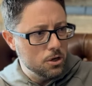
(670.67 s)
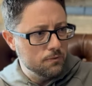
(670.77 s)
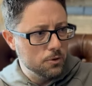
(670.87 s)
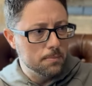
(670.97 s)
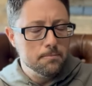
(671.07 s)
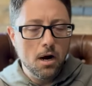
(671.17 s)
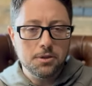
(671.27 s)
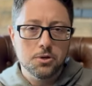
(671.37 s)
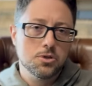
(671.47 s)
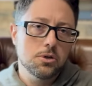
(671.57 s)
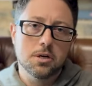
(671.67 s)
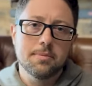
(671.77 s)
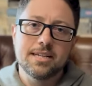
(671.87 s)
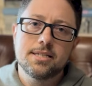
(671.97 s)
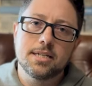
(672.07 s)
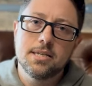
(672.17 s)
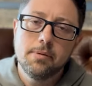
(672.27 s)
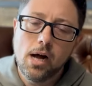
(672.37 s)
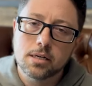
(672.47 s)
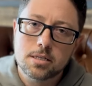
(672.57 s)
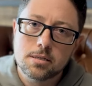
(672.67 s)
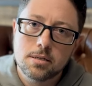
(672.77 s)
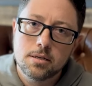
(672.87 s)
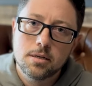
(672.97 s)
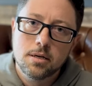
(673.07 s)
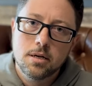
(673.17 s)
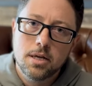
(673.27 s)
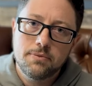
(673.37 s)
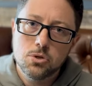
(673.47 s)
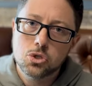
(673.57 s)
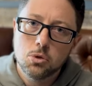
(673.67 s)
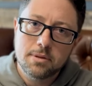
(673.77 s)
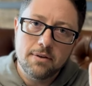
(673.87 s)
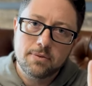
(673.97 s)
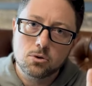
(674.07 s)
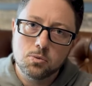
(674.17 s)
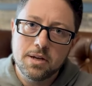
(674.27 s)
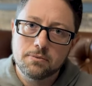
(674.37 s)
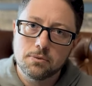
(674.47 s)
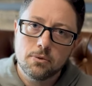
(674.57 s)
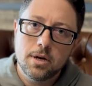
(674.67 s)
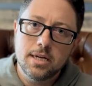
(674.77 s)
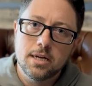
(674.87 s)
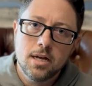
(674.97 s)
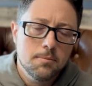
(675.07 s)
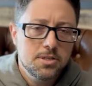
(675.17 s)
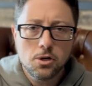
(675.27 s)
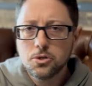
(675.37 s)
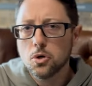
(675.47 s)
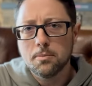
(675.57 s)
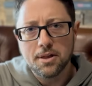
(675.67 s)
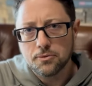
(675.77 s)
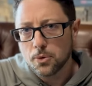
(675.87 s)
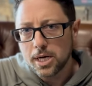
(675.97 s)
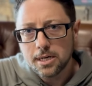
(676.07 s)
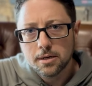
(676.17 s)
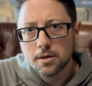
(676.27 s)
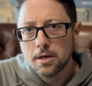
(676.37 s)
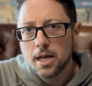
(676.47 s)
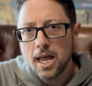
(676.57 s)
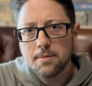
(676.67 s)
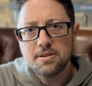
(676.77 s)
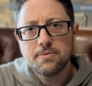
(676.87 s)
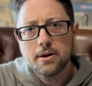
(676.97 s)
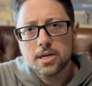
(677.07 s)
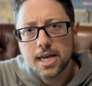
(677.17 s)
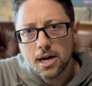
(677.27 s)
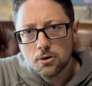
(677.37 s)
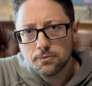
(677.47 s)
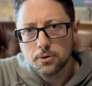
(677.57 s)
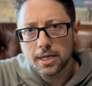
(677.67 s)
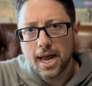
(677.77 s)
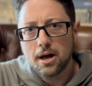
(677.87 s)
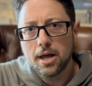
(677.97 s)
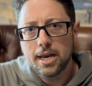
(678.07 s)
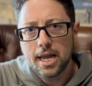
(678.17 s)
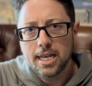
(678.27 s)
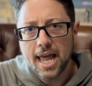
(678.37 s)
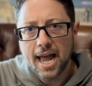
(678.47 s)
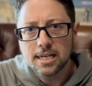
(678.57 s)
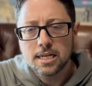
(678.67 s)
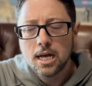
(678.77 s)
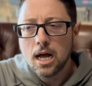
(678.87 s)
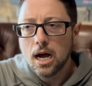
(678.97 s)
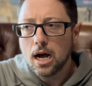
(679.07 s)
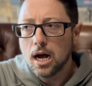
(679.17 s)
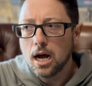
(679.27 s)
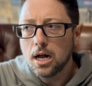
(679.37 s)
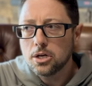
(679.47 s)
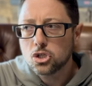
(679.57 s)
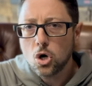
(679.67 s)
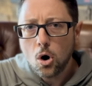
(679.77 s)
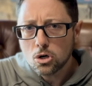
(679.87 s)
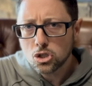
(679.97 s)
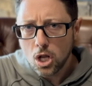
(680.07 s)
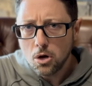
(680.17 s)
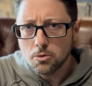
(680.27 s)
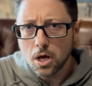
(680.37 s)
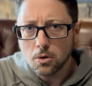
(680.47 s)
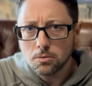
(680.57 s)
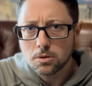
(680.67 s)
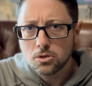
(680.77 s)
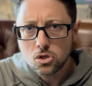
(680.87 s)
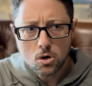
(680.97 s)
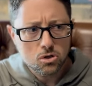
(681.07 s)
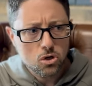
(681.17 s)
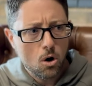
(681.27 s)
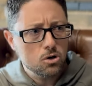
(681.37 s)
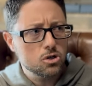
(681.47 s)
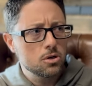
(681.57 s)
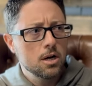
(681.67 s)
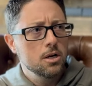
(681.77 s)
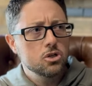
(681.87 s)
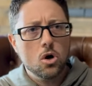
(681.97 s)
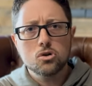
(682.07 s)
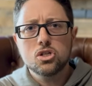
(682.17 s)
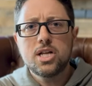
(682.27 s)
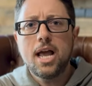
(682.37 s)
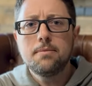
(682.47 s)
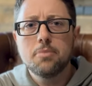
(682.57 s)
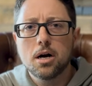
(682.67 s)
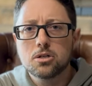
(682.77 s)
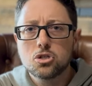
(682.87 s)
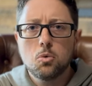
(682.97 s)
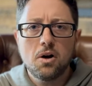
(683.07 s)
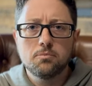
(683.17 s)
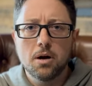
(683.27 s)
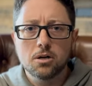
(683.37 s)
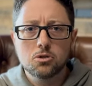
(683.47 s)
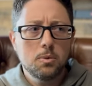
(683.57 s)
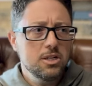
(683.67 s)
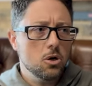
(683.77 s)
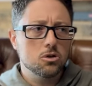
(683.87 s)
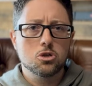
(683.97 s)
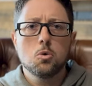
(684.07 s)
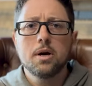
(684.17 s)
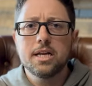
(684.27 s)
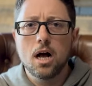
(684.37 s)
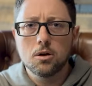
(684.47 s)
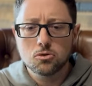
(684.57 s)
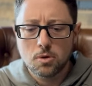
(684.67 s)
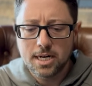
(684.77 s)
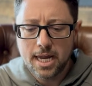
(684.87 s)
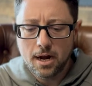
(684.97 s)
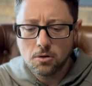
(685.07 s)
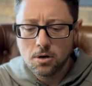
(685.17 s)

For the month, you're still going to make 60 bucks if you scoop that first week for free. But don't do a month free and be very careful in how in, in that. Uh, charge low though. Char charge charge 10 bucks, 12 bucks. We charge $20 right now.